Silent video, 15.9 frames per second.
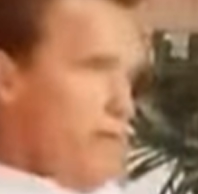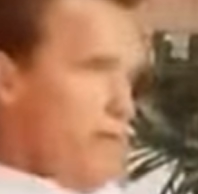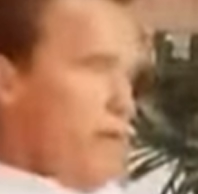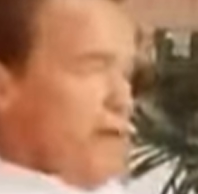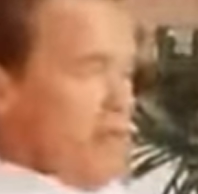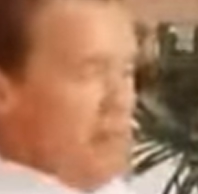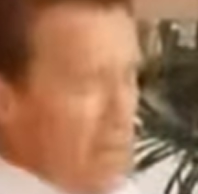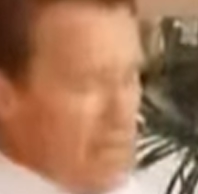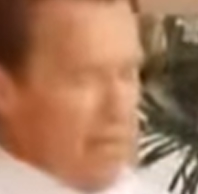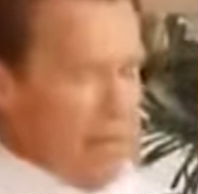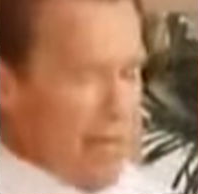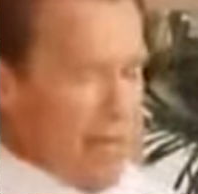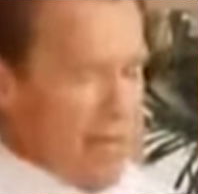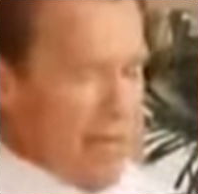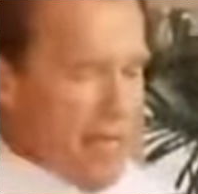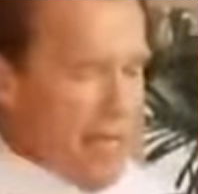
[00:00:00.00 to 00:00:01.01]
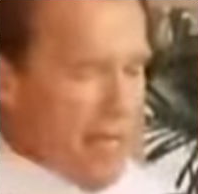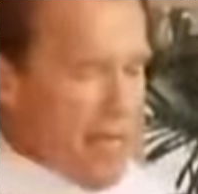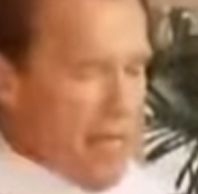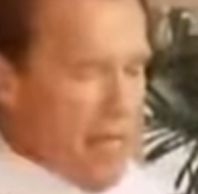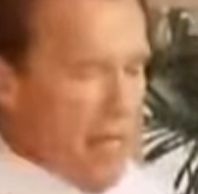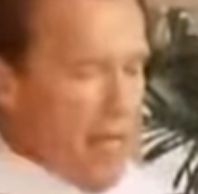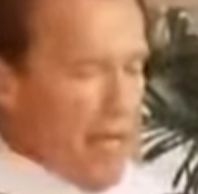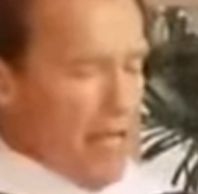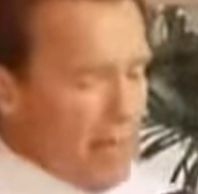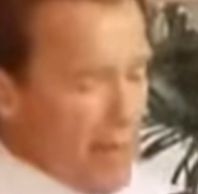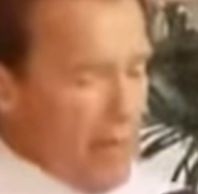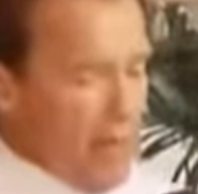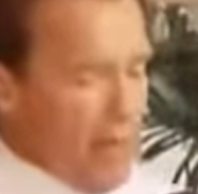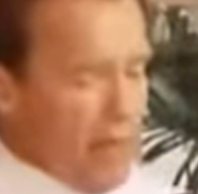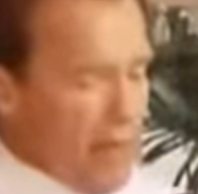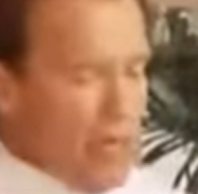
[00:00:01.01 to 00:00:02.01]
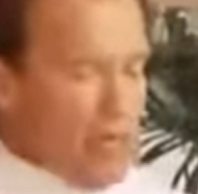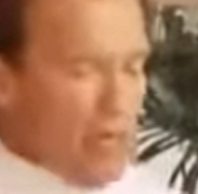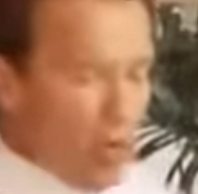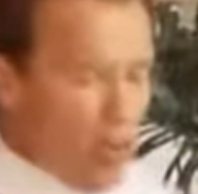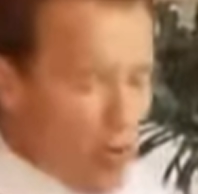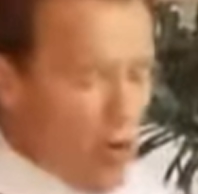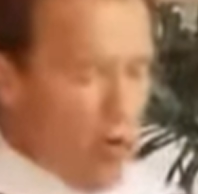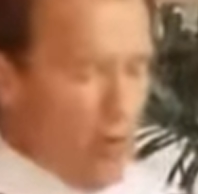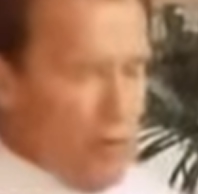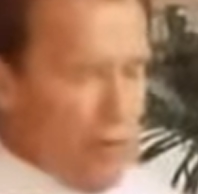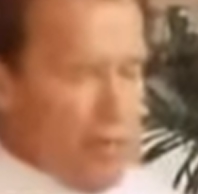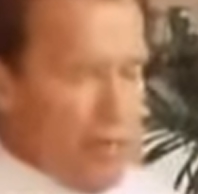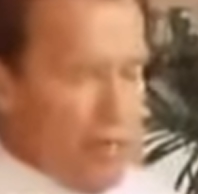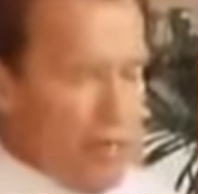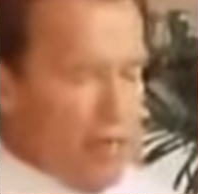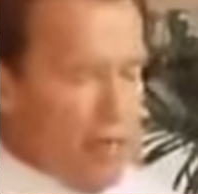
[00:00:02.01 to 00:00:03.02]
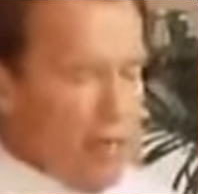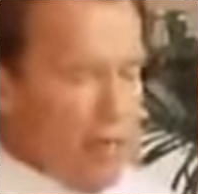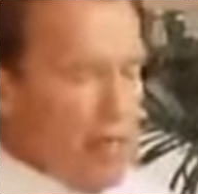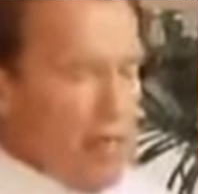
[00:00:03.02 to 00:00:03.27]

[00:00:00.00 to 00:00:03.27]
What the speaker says: Now think about that. And then when I did Terminator,